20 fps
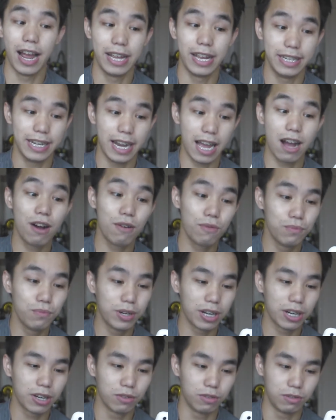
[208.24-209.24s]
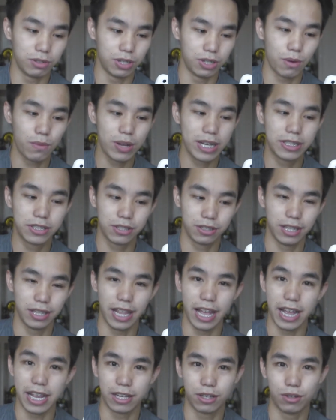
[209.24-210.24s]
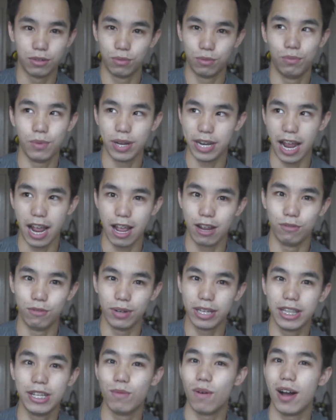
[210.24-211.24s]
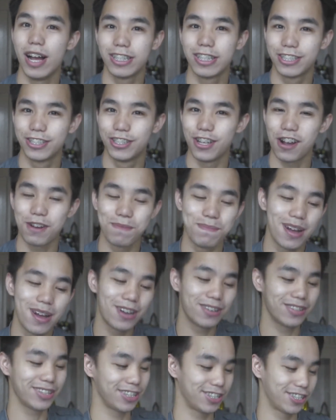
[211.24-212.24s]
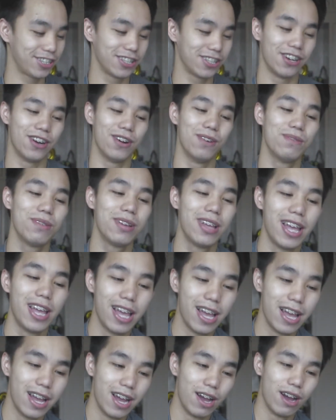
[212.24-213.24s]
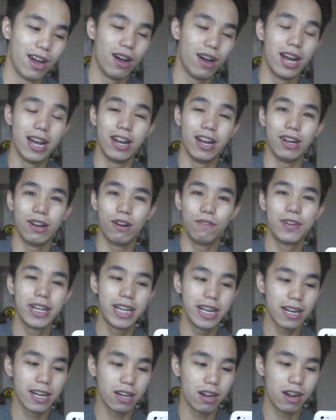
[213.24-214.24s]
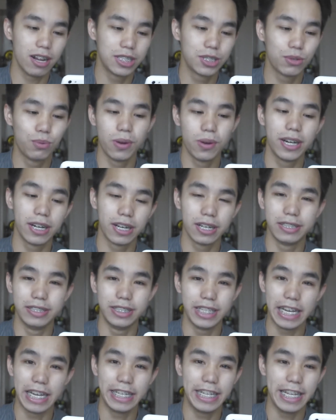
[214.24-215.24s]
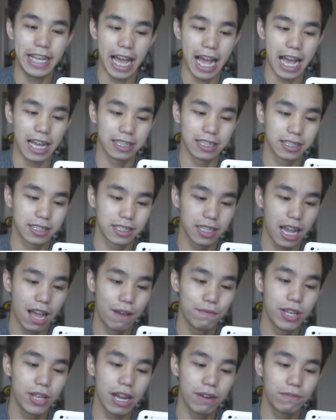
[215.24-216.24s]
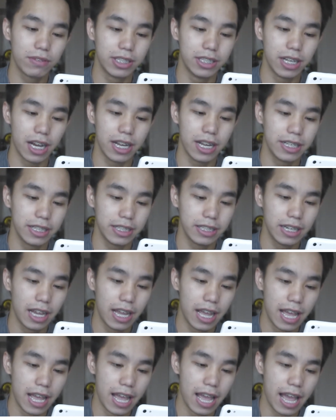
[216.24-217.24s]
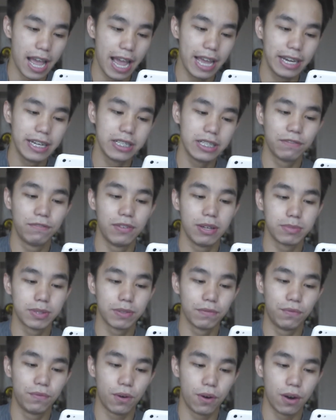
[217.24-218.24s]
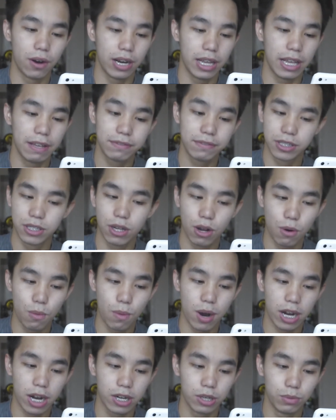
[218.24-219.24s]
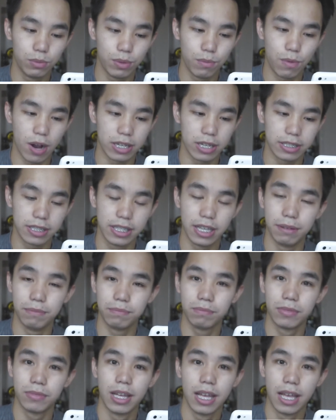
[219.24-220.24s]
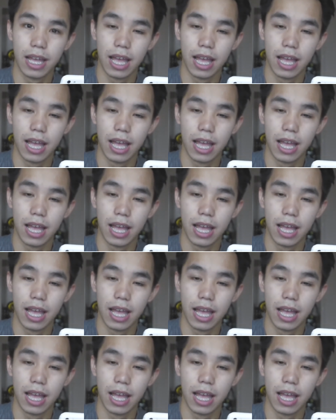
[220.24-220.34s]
Alright, now we're going to what I really want to talk about. So, over here on Twitter, JD asks, have you ever done any films before? If so, where could we watch them?